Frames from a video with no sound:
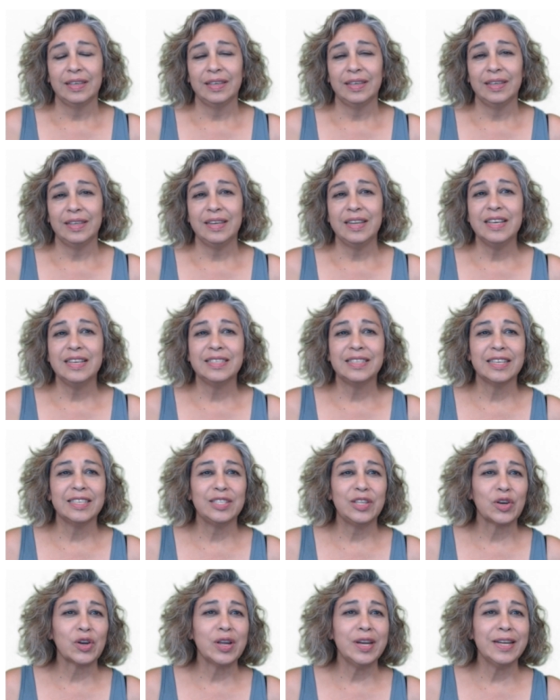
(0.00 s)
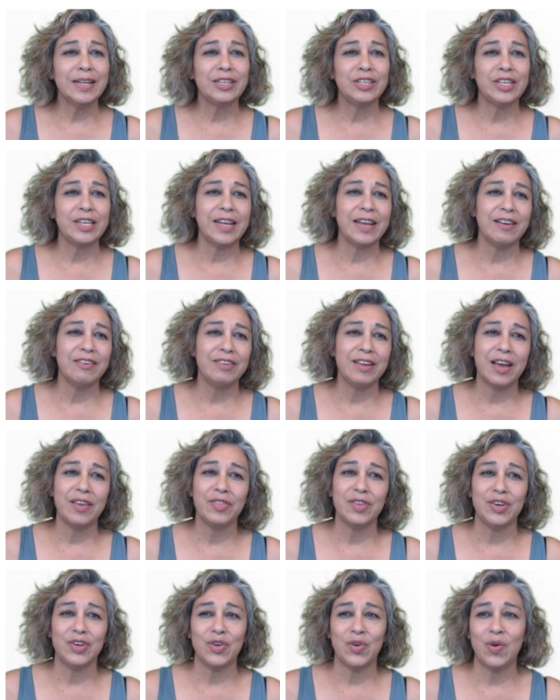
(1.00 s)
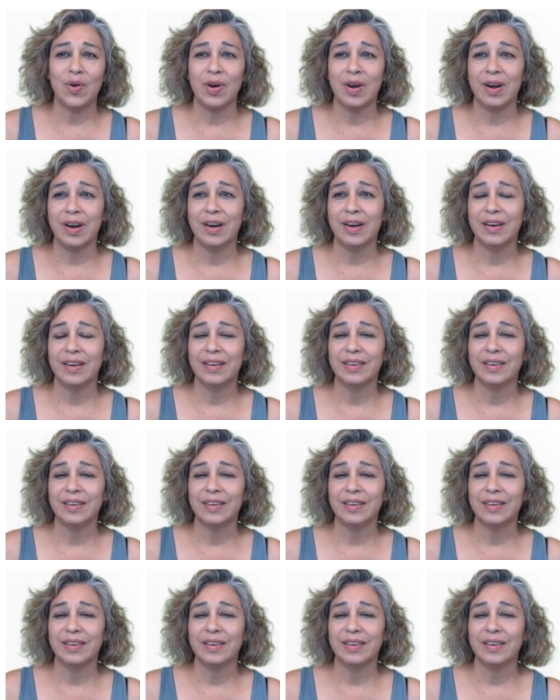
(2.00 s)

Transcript: And he says they're going to tear down the door.